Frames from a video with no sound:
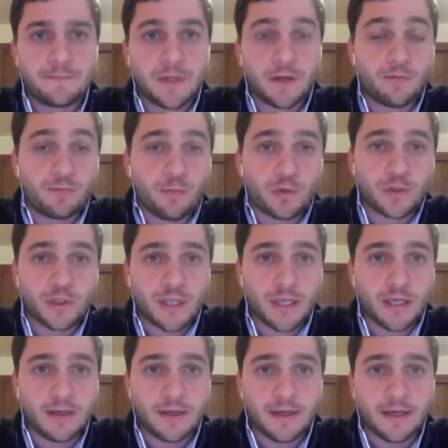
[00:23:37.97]
that
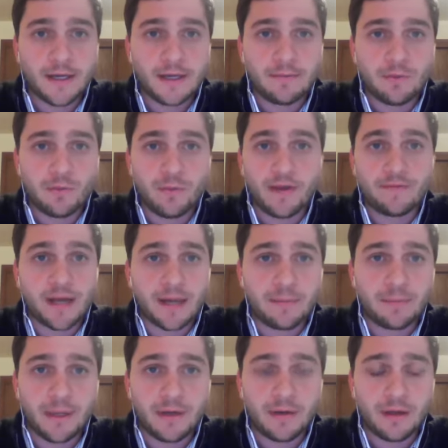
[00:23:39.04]
unfortunately we have
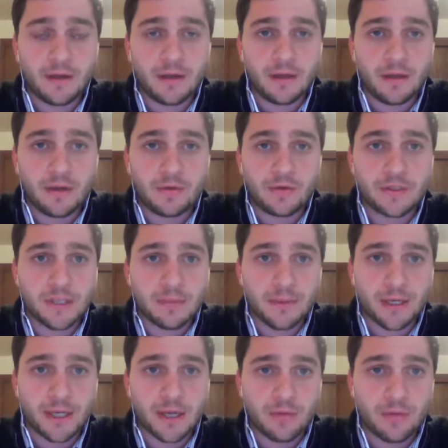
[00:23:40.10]
not been increasing
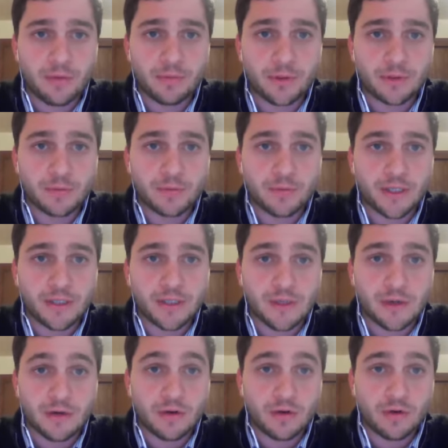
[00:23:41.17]
Medicaid reimbursement rates
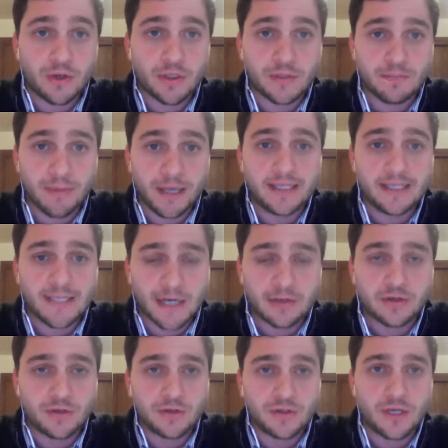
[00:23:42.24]
across many
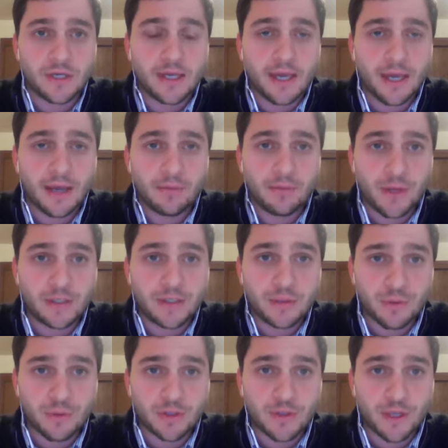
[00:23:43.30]
sectors at rates
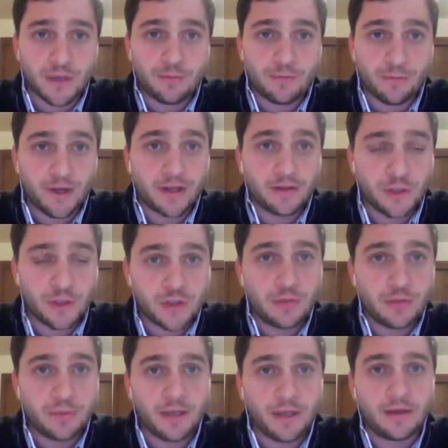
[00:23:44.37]
in which they frankly
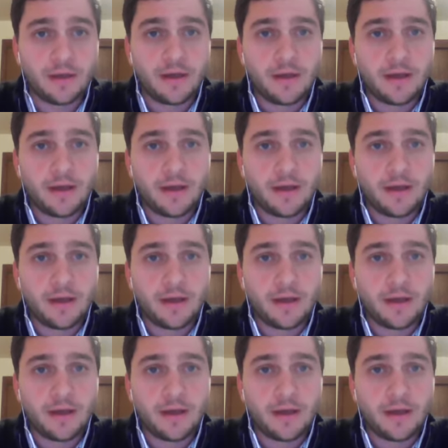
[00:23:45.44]
should be.